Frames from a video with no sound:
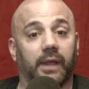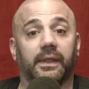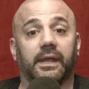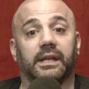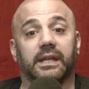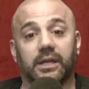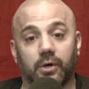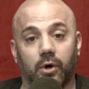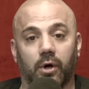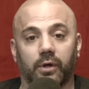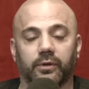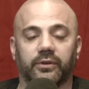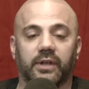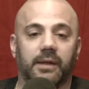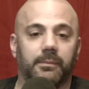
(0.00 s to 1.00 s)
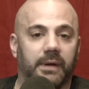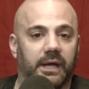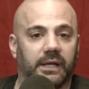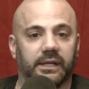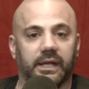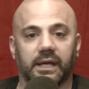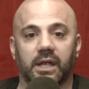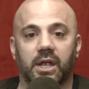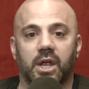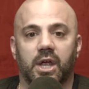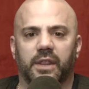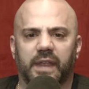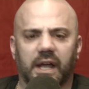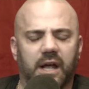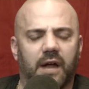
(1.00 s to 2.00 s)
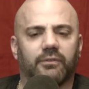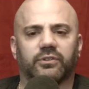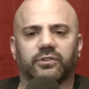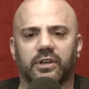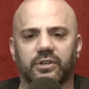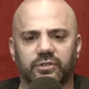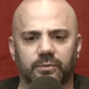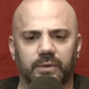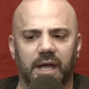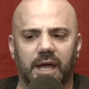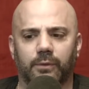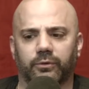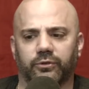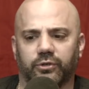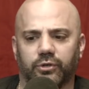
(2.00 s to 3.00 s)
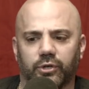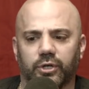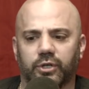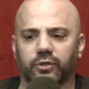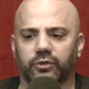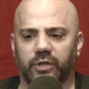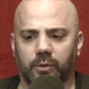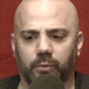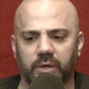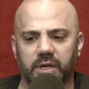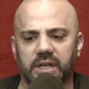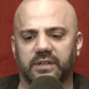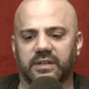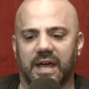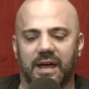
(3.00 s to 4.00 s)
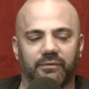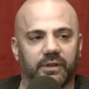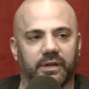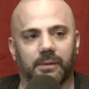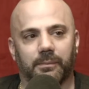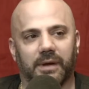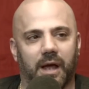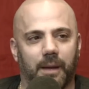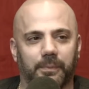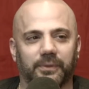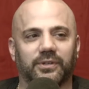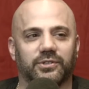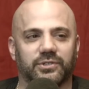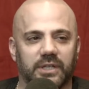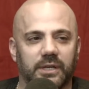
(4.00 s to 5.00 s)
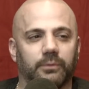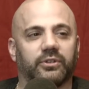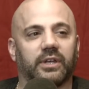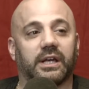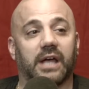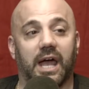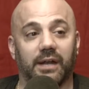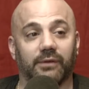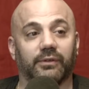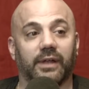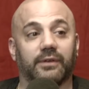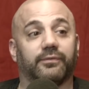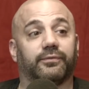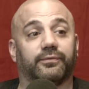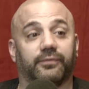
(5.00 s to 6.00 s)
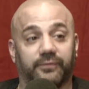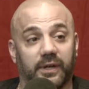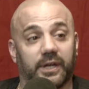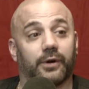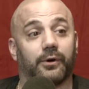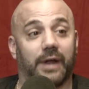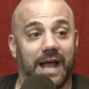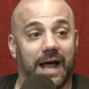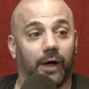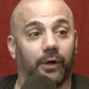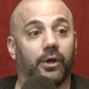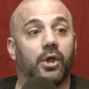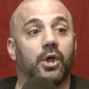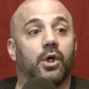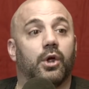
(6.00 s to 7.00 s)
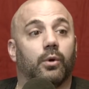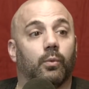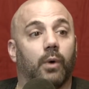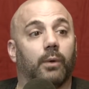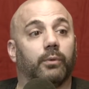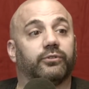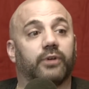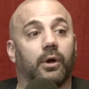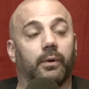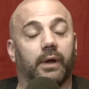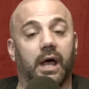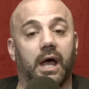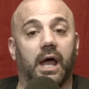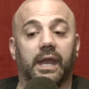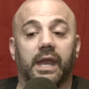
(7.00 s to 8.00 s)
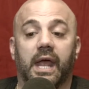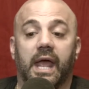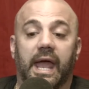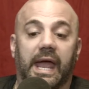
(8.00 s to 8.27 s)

And then he called, goes, hey man, like that conversation we had was good because like we need to have the competition. He was like kind of like figuring out what was going on.